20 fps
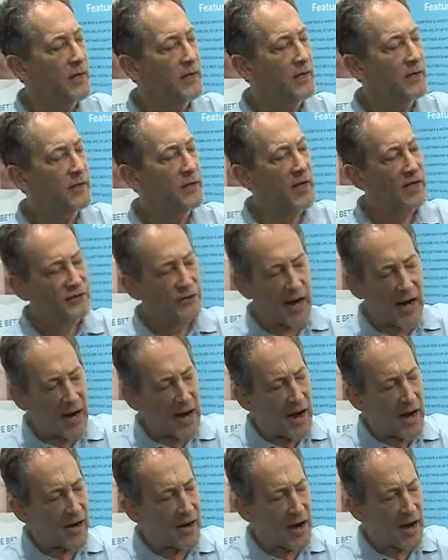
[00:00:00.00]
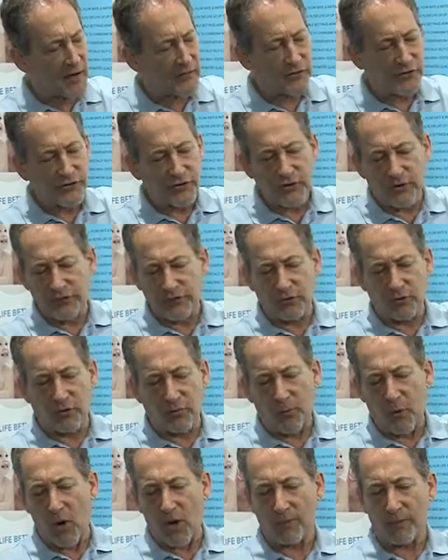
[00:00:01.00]
Drinking yes, water? obviously, if you're in
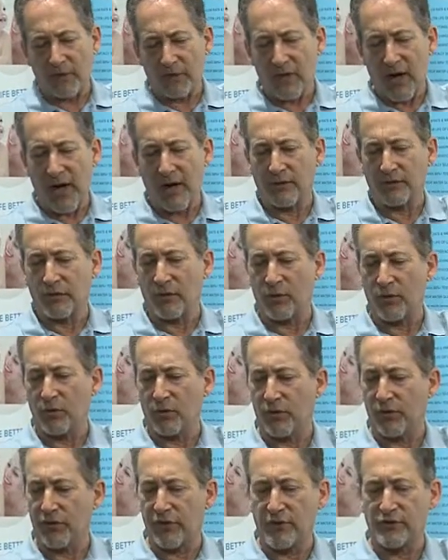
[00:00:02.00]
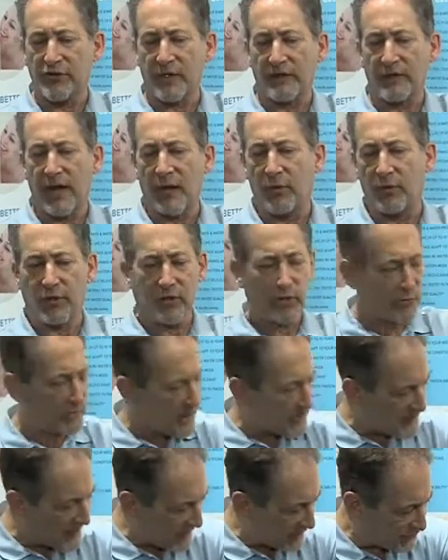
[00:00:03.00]
an apartment, condo, or things like that, where you
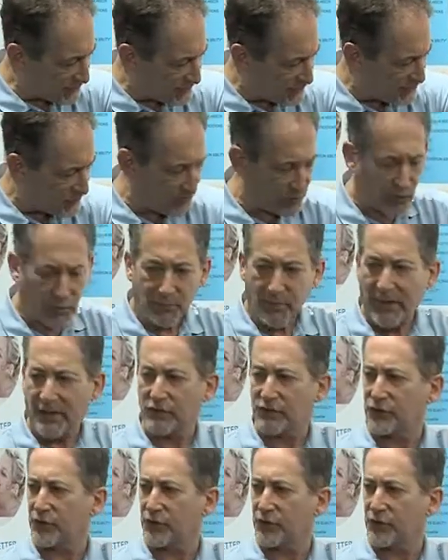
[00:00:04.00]
don't have access to your own main